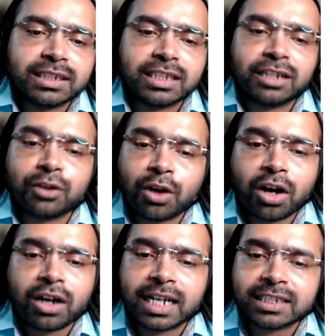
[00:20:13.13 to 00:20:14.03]
Then
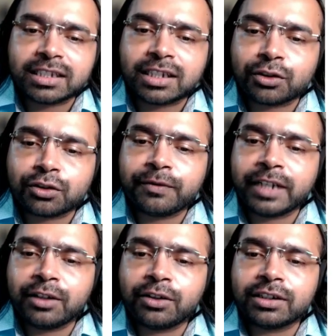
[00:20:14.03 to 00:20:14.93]
log access control
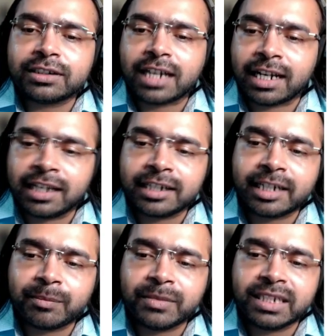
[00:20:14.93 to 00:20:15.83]
failures, alert
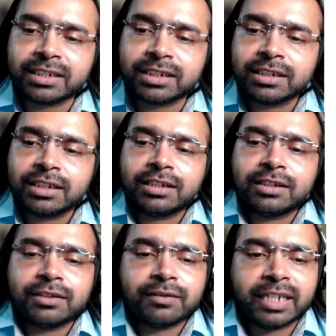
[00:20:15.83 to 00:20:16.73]
admins
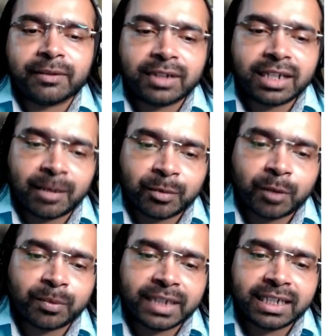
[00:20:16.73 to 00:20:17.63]
whenever
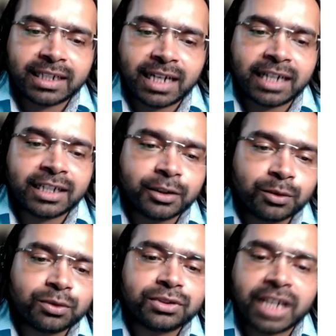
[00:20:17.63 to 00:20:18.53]
appropriate, and
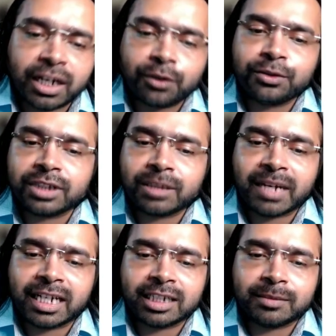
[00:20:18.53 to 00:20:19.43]
use Django user
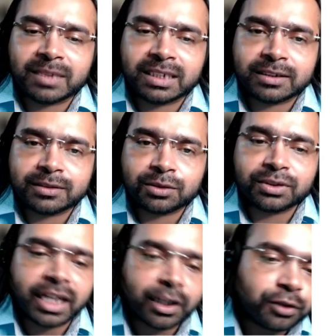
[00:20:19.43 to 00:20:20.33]
management. So
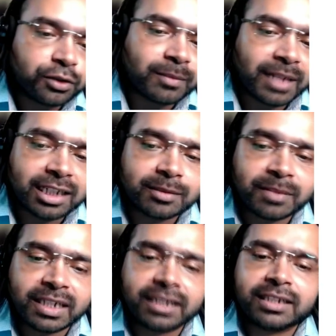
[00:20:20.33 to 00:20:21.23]
Django user
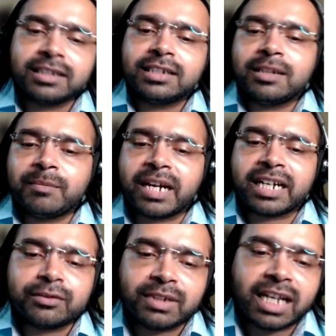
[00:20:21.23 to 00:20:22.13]
management
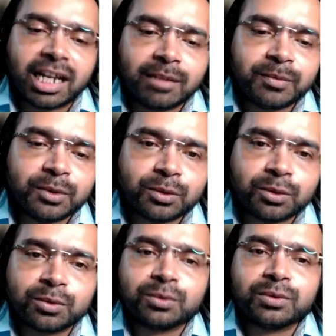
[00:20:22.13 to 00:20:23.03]
package will help you
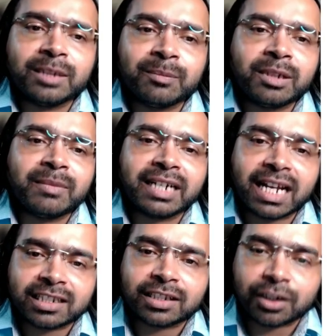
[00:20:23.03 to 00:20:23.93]
to implement
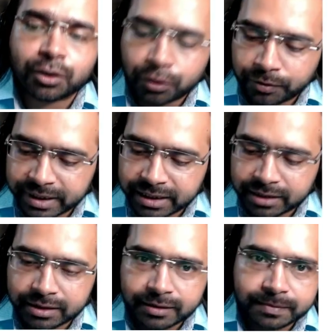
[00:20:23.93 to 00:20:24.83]
access control features.